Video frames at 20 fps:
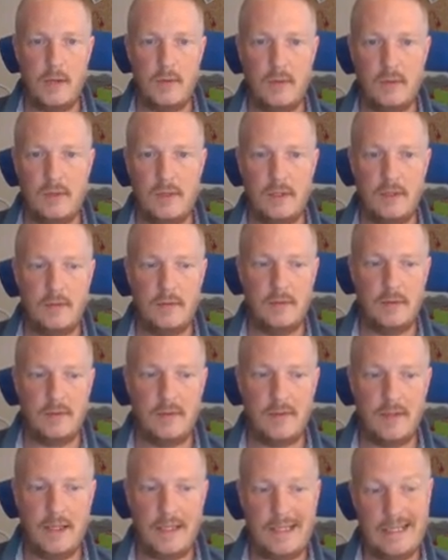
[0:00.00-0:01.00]
And I
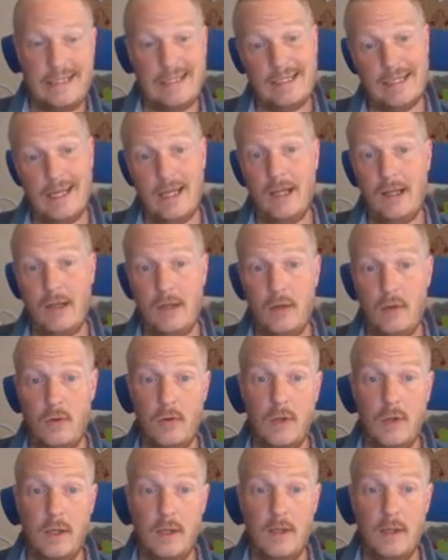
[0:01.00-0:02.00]
can tell you,
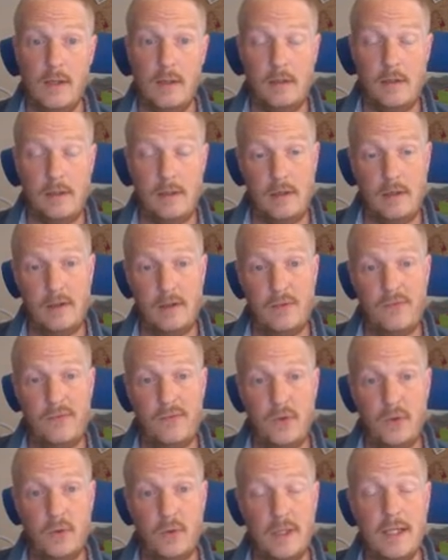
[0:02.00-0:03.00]
there are a
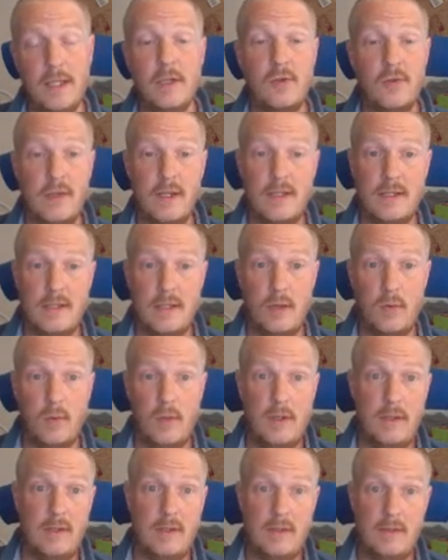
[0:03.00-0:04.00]
few interesting
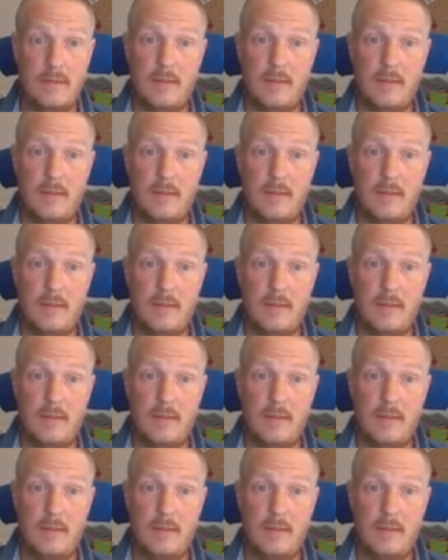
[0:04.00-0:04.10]
ones,